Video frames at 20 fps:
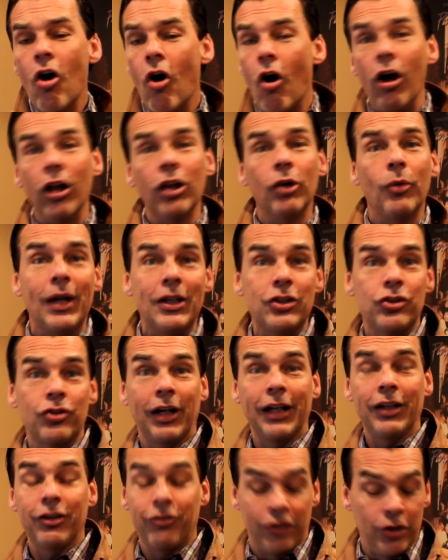all the way
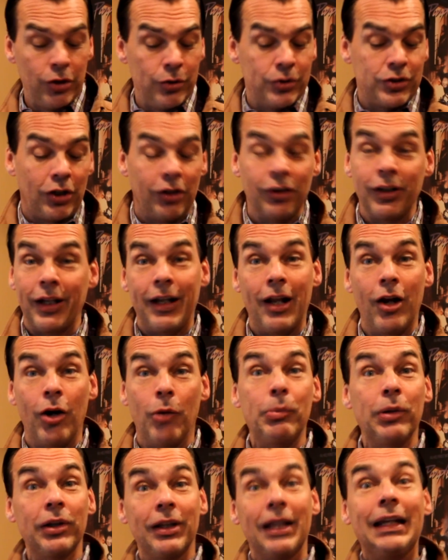straight through. Certainly they
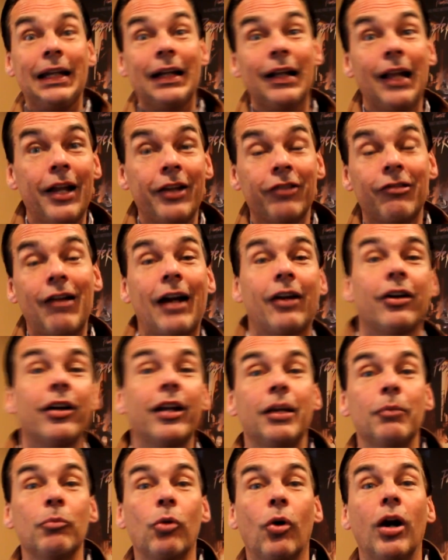don't put the needle on the record
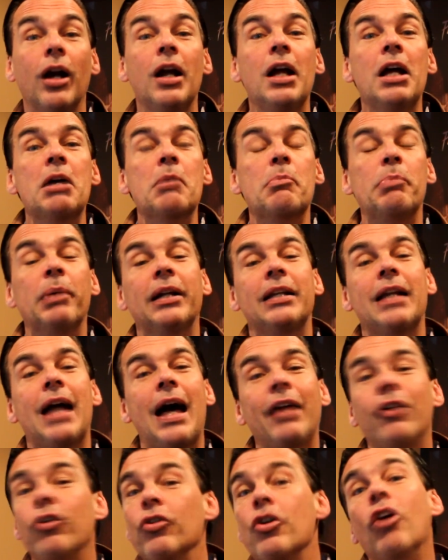anymore, but
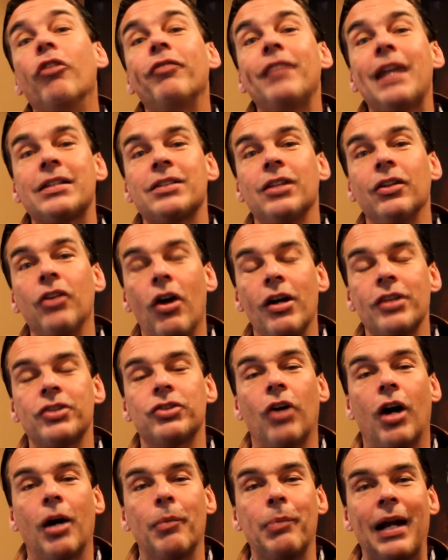I don't know if that's a
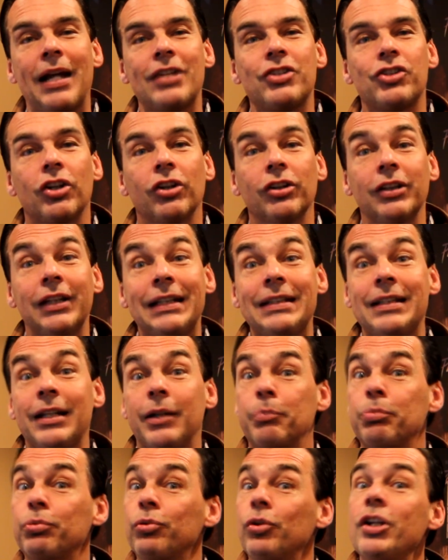lost art. But I certainly did
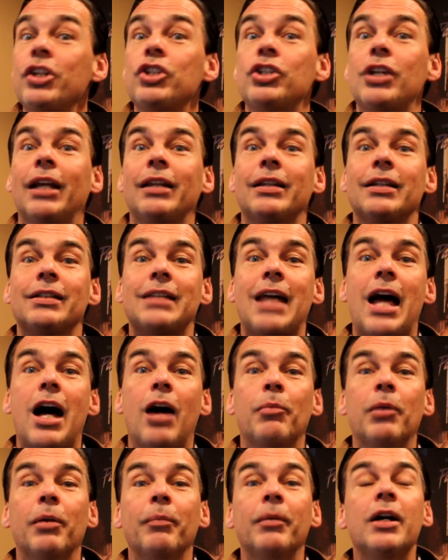appreciate this
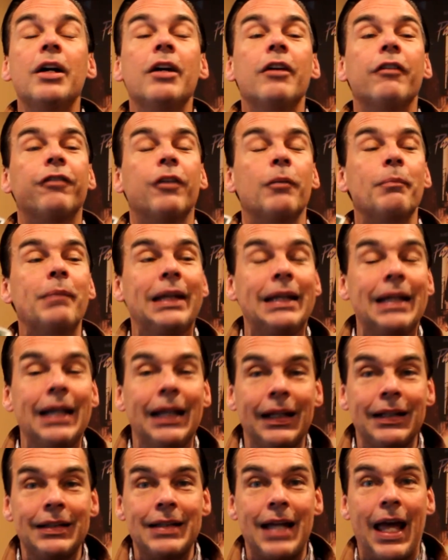album from
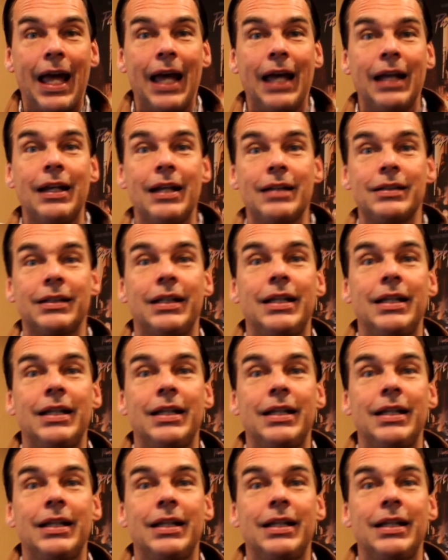beginning to end as a